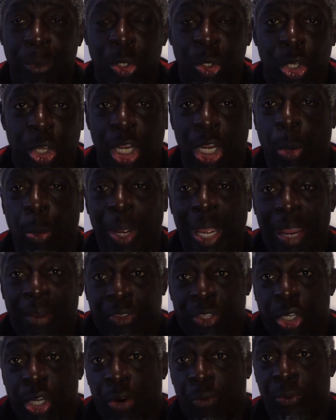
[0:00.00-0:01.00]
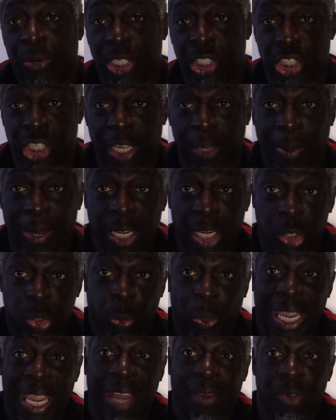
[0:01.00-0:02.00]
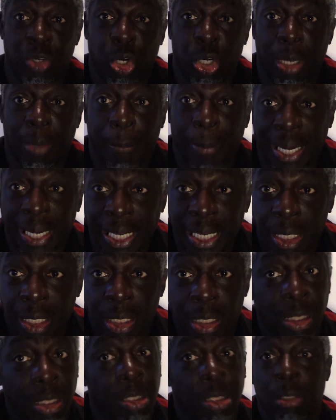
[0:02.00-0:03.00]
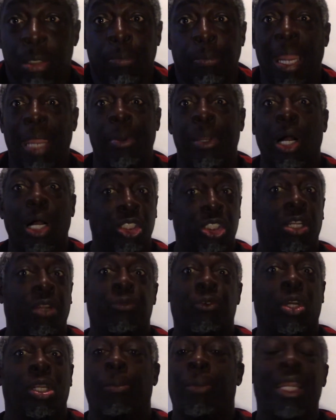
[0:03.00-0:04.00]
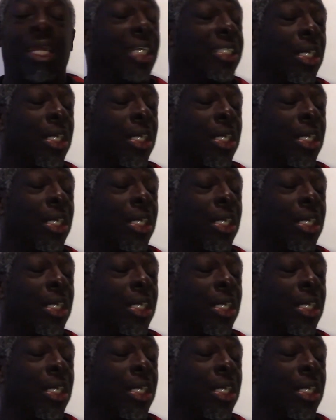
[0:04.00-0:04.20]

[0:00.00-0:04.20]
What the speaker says: you know, we have to go for the cheap end because we haven't got the money. Maybe Arsenal have got the money, I